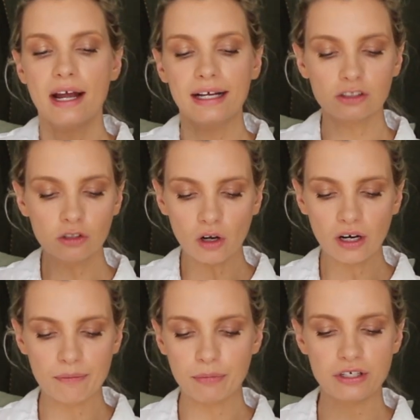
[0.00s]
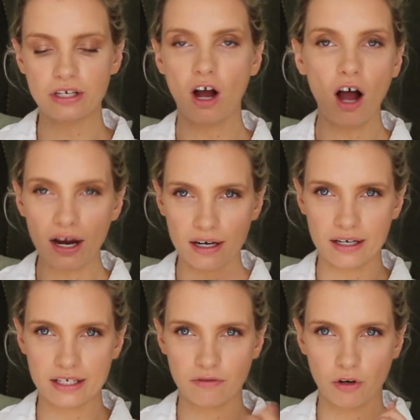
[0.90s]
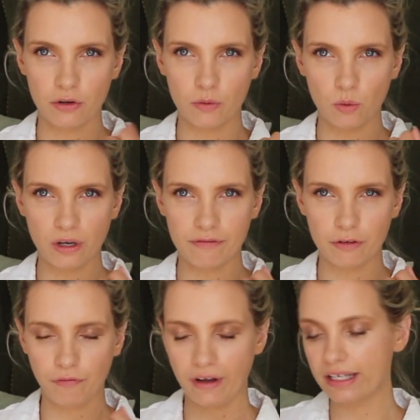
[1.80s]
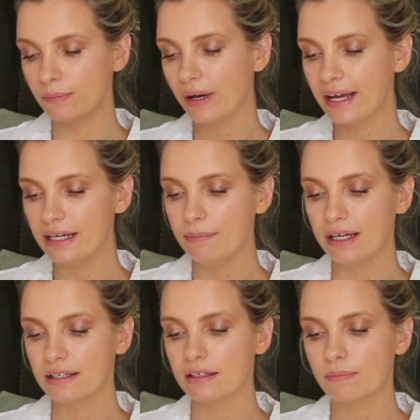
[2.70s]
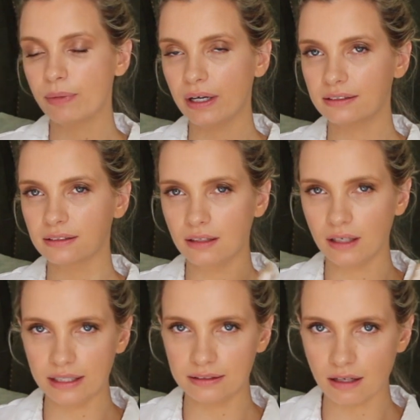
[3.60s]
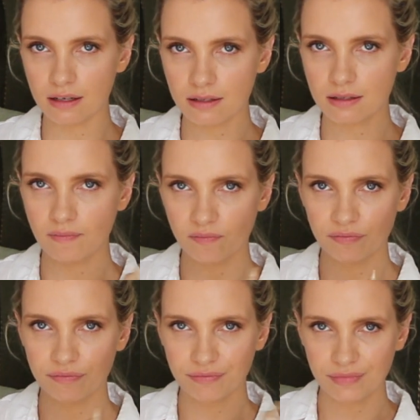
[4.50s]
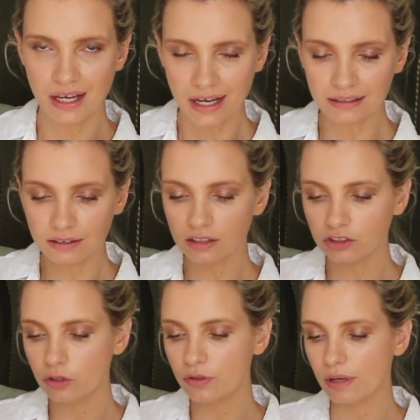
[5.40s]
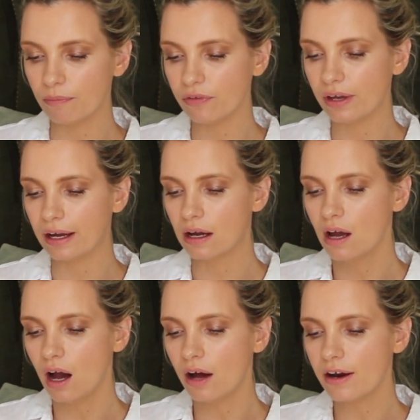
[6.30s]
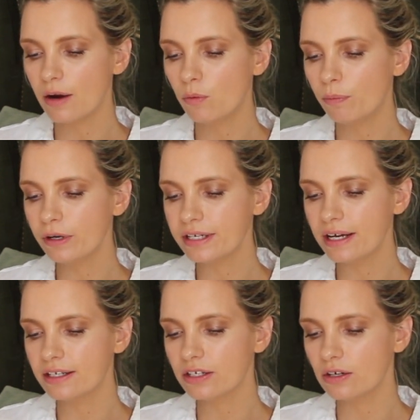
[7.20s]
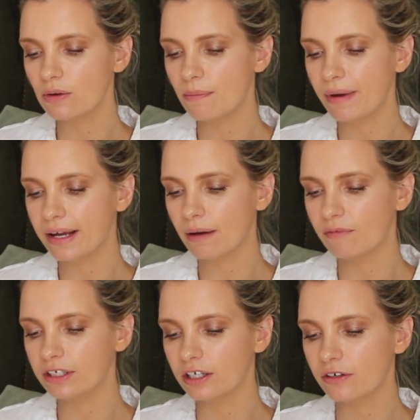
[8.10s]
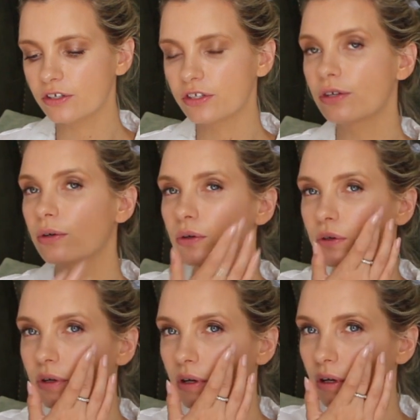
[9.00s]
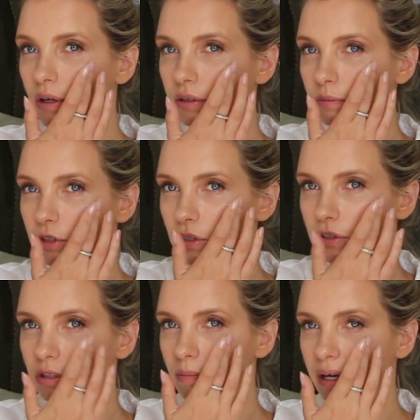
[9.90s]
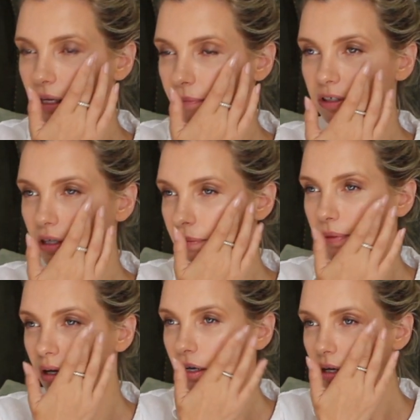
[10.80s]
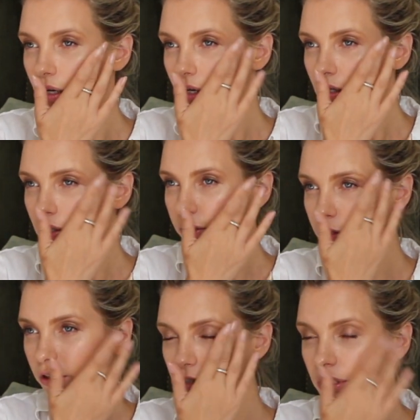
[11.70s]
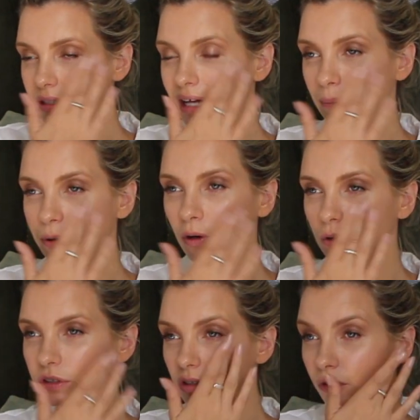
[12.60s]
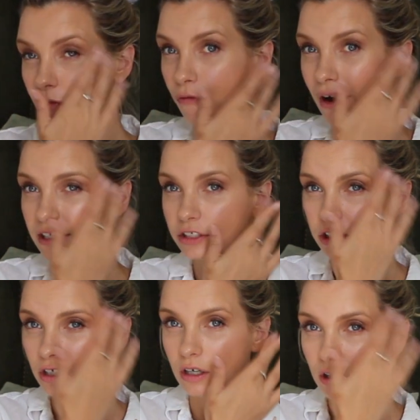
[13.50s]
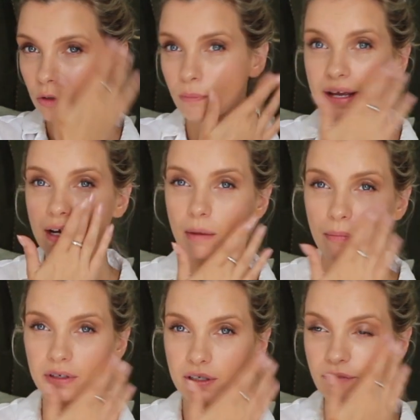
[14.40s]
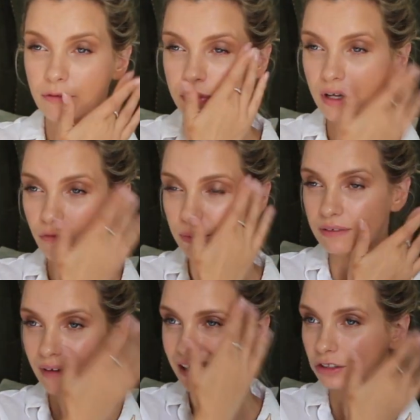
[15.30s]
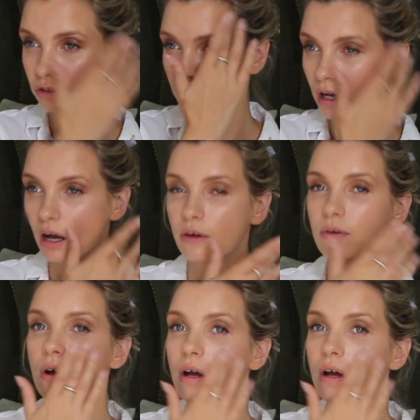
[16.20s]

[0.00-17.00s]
It's not like putting highlighter on all over your face by any means, but it does, it does do something. And I will put it into a makeup video soon. So I'm due to do a makeup video, but you know, you can just tap it on to refresh your makeup and give yourself a bit of extra glow.